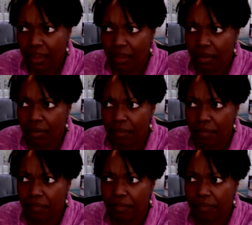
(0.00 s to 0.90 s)

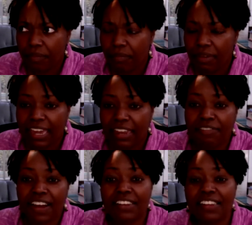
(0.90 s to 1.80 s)
um, and
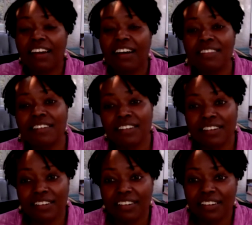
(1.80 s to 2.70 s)
finding
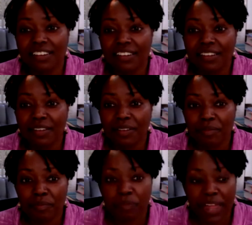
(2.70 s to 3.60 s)
other
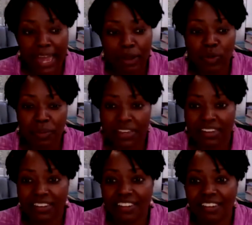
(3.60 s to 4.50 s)
Black
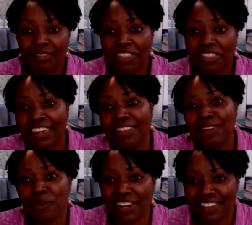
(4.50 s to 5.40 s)
women within
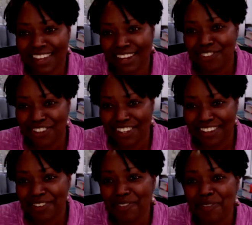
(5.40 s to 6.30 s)
the
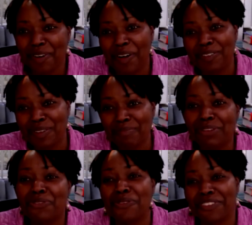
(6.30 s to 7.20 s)
organization who were also
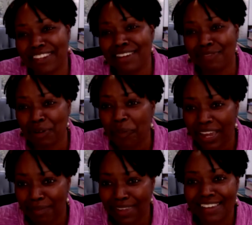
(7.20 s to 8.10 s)
mentors in a different
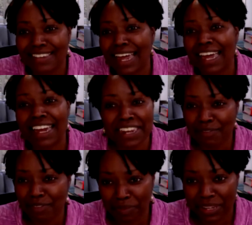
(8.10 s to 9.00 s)
way, because I had
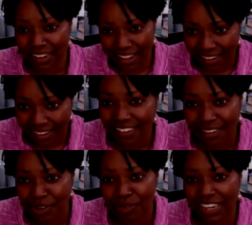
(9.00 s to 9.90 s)
never been like,
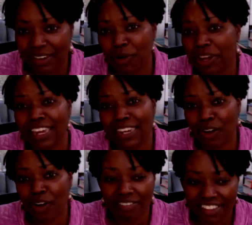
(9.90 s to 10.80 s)
working in an
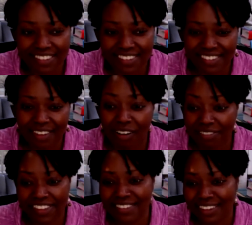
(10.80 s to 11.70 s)
office.
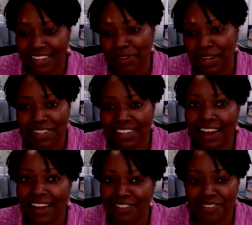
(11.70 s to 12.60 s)
Like when I was in
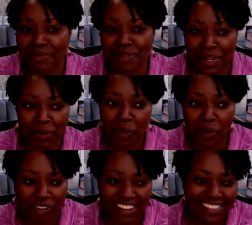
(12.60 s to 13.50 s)
college, I worked at
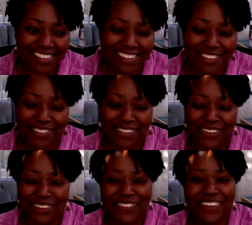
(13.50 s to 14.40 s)
Walgreens.
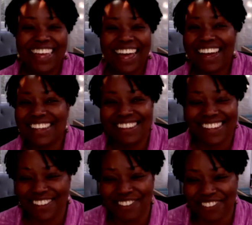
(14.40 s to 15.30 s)
So I
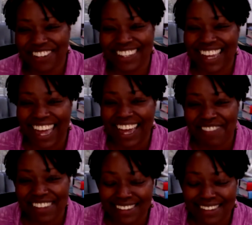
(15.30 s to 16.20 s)
didn't really
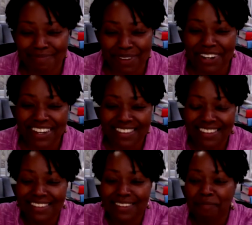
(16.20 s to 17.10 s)
have these
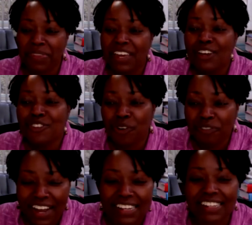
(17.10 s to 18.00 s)
experiences. So
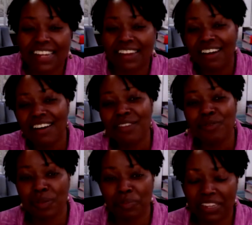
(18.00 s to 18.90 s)
finding like other
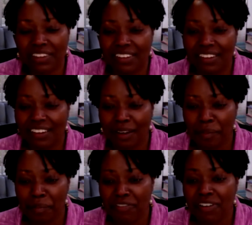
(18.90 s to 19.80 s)
women
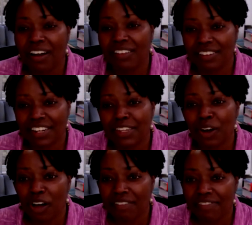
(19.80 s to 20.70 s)
of color in
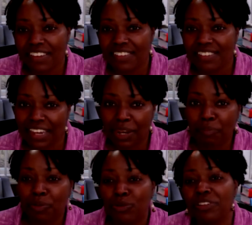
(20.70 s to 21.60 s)
the office to kind
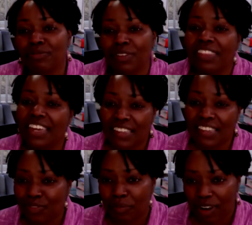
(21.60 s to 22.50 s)
of pull different
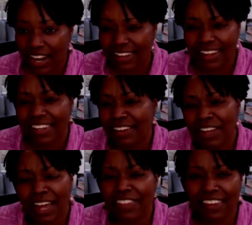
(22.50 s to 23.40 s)
things from, right? Like, and I